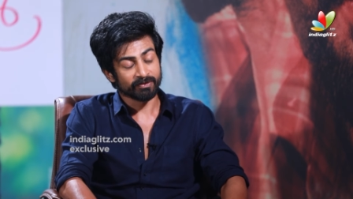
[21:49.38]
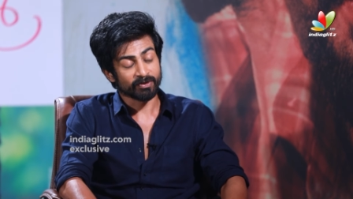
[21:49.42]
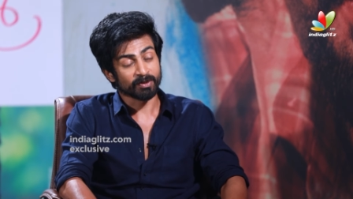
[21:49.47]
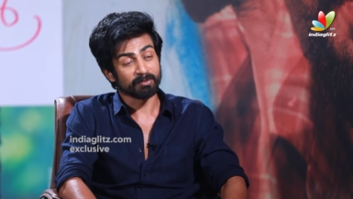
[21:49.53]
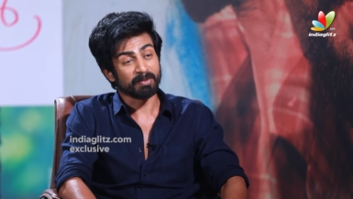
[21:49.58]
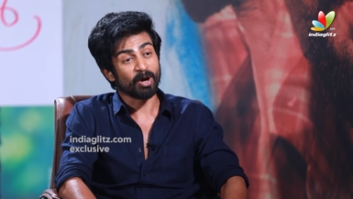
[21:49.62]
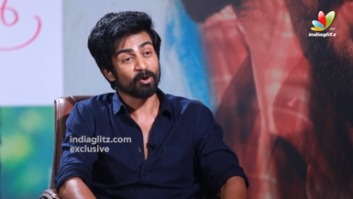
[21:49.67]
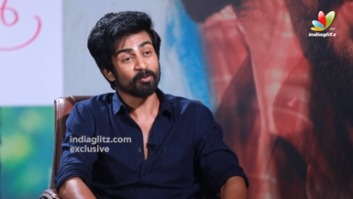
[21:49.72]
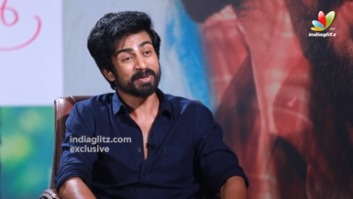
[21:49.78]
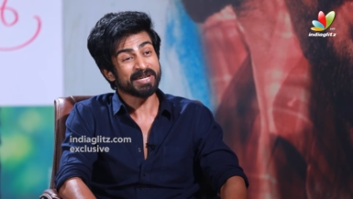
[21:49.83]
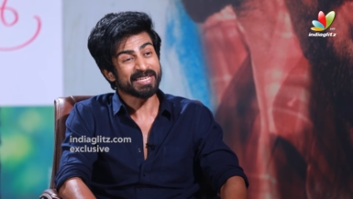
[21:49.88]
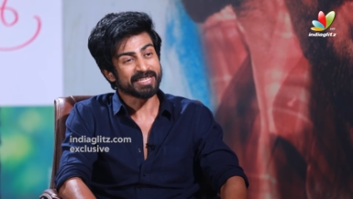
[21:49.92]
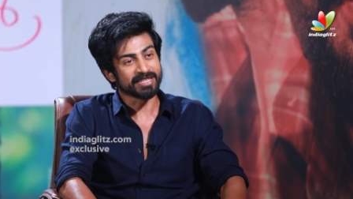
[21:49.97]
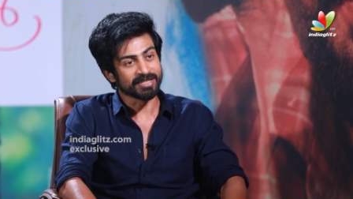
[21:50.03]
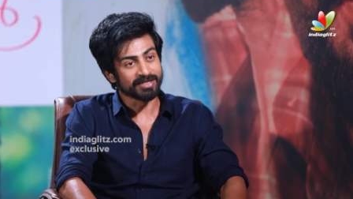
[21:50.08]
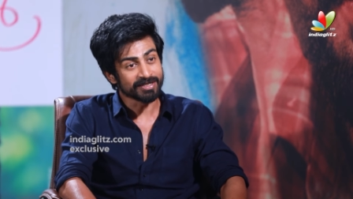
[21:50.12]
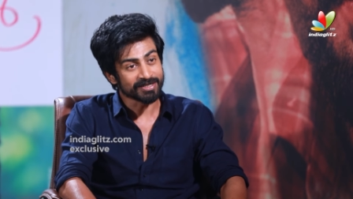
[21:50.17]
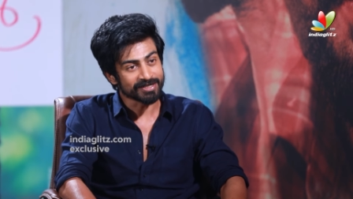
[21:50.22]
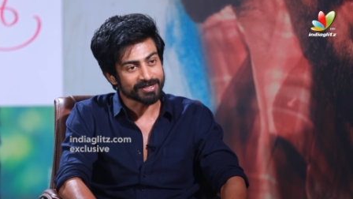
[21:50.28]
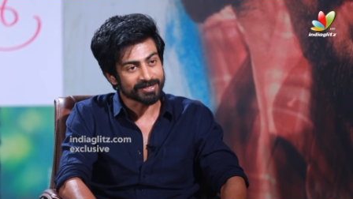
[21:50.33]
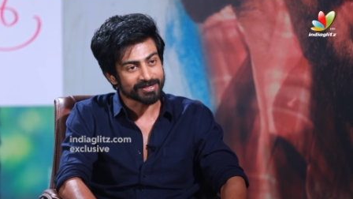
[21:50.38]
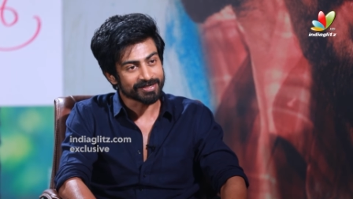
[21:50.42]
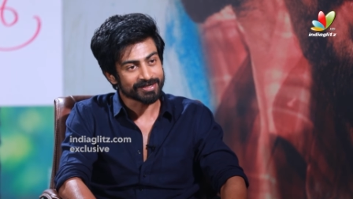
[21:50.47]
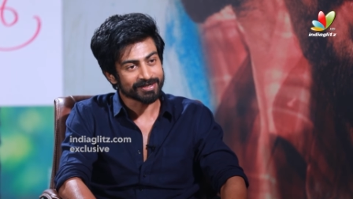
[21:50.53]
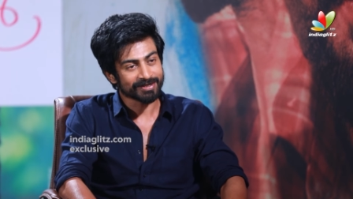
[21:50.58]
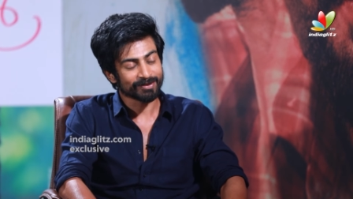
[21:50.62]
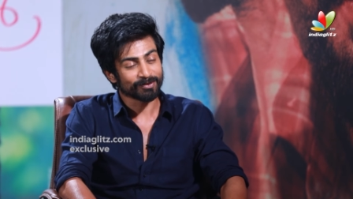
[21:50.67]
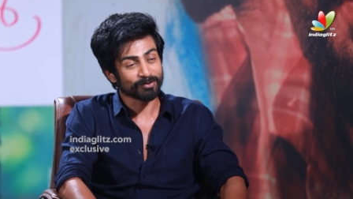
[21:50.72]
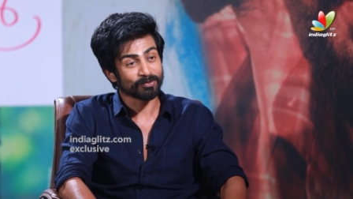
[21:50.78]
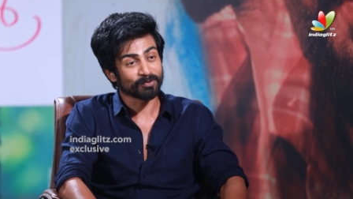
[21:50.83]
From how many years?
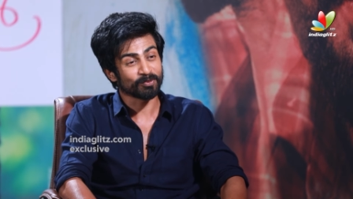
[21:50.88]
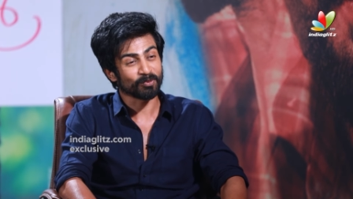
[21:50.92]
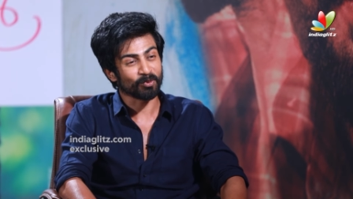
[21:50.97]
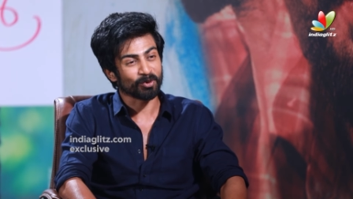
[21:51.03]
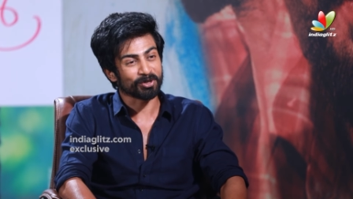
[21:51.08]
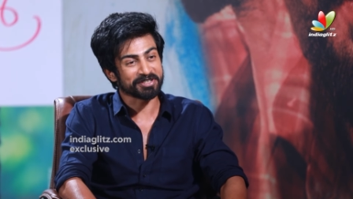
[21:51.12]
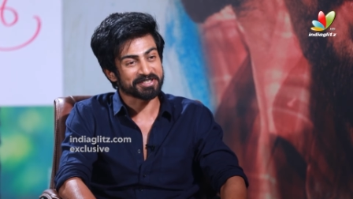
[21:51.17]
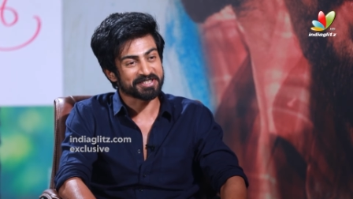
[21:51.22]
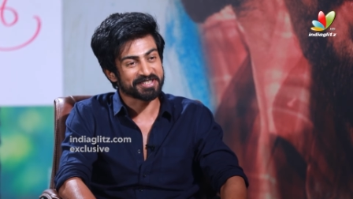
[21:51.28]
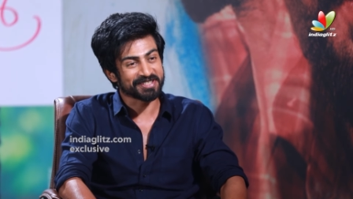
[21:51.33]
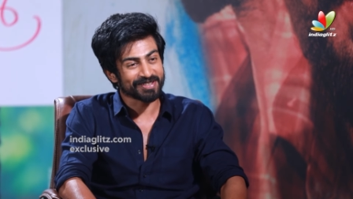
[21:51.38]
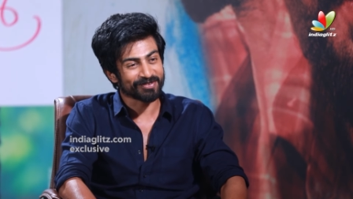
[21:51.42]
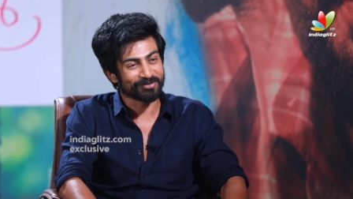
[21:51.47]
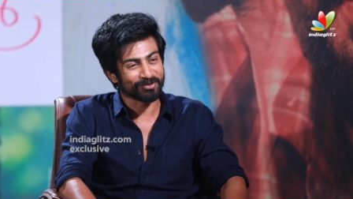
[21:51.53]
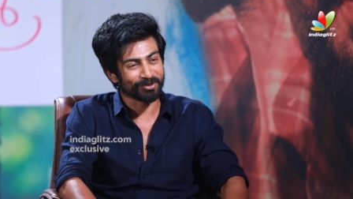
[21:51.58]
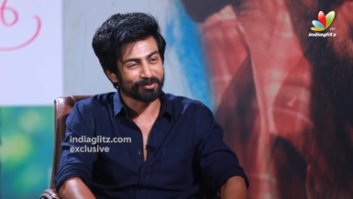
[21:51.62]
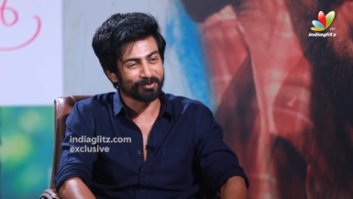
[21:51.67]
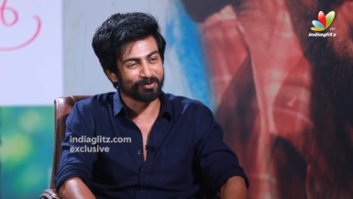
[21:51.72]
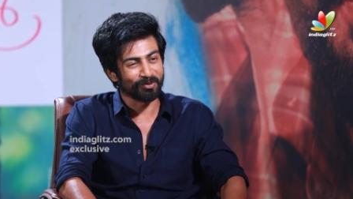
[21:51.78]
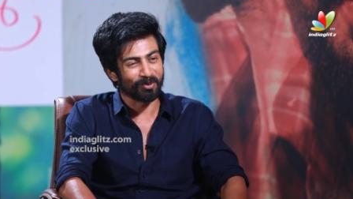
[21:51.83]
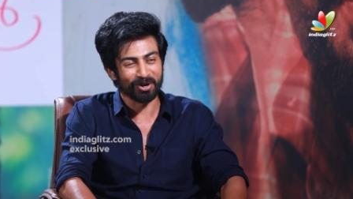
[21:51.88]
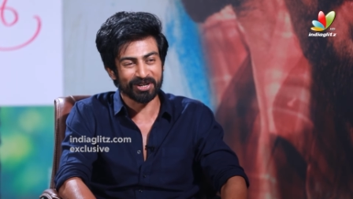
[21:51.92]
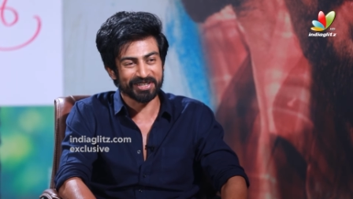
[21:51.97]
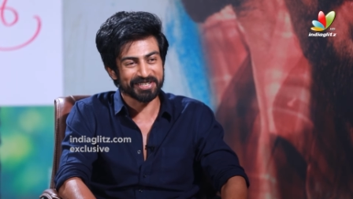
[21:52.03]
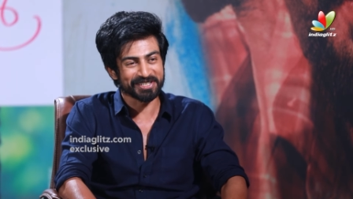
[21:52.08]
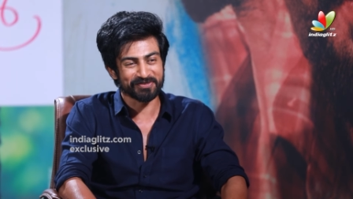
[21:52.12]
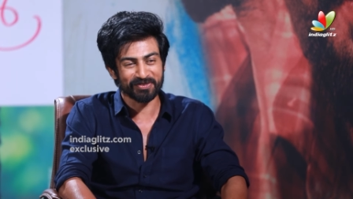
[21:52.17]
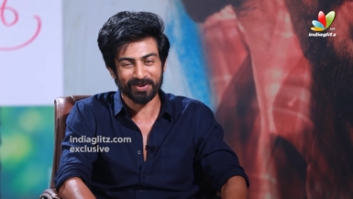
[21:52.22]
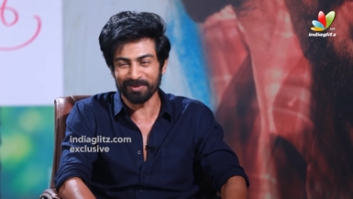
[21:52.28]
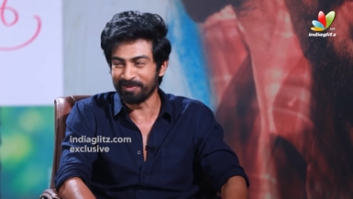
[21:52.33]
What is
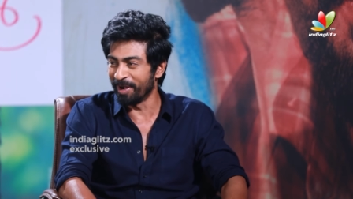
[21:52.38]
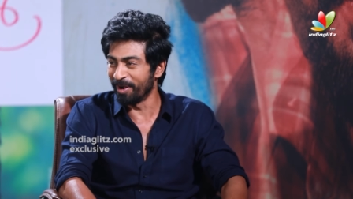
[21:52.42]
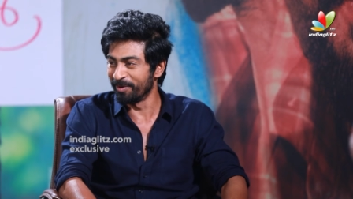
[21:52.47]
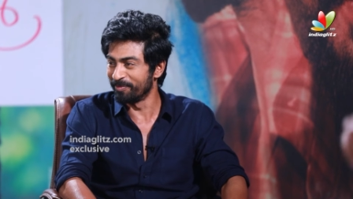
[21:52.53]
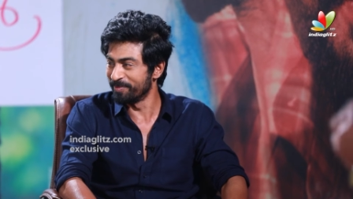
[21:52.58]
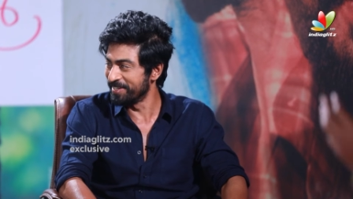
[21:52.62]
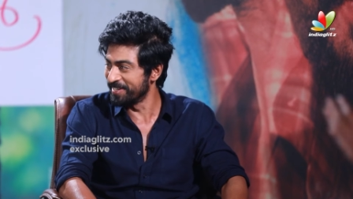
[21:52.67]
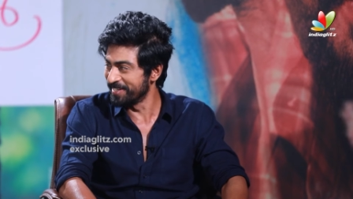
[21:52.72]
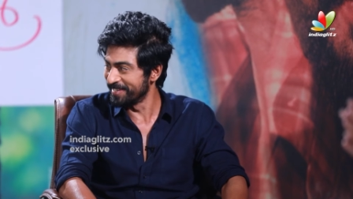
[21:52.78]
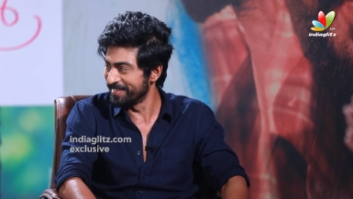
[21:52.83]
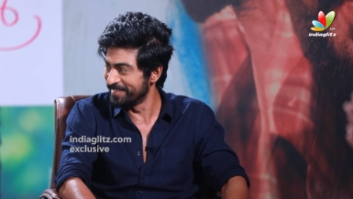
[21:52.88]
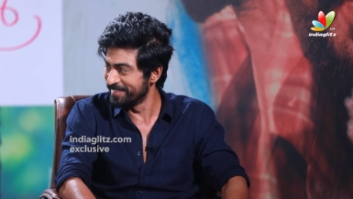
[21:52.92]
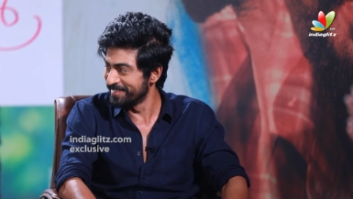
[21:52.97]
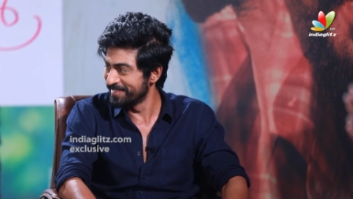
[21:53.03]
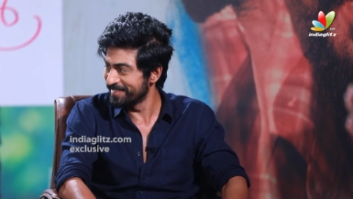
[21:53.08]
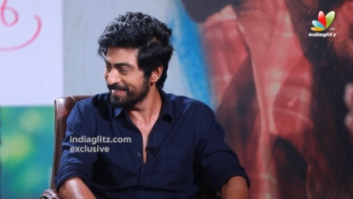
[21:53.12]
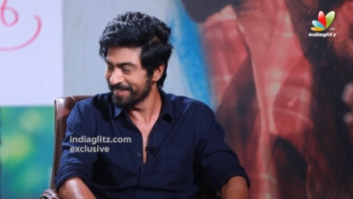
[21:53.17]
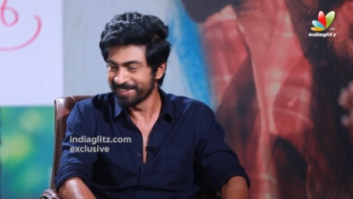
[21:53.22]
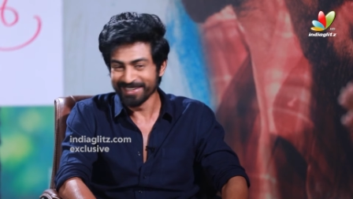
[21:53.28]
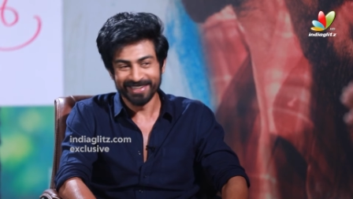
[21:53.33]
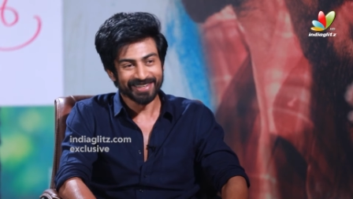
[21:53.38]
from how many years?